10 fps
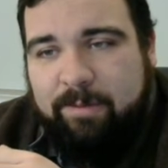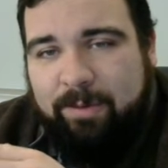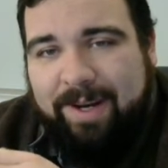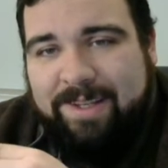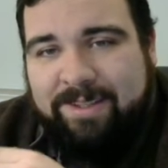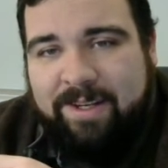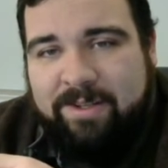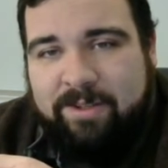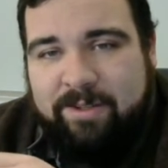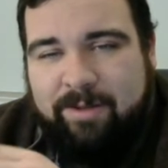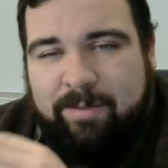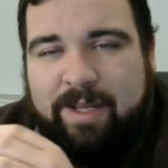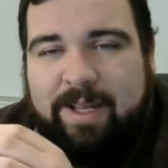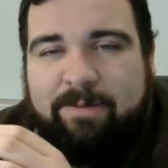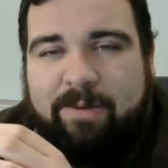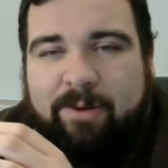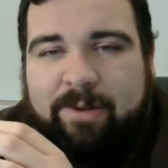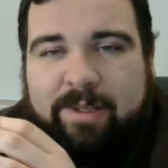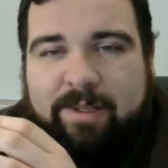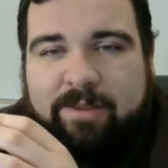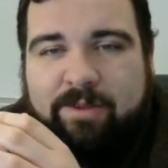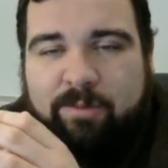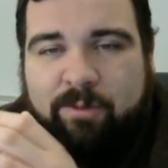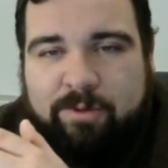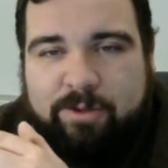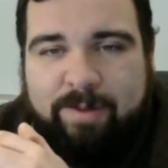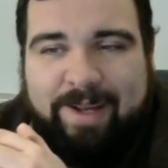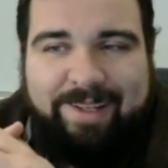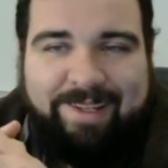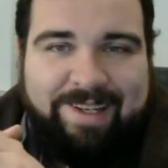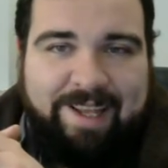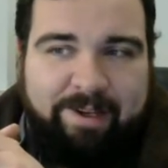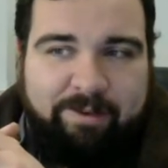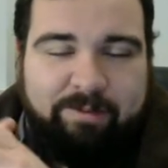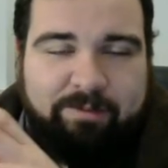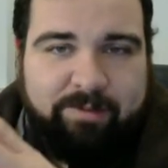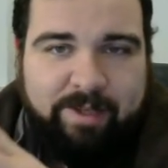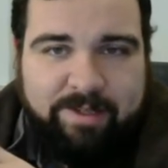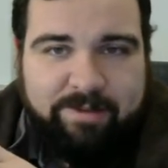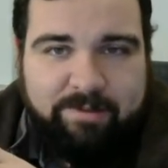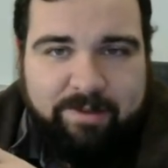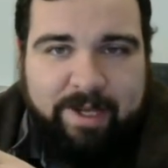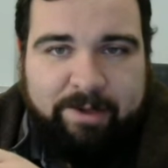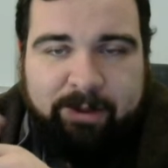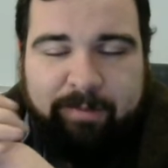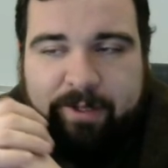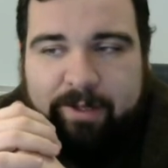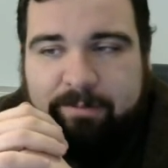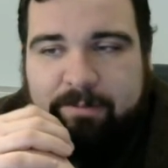rain essentially is going to be falling towards you at like an angle, as diagrammed there.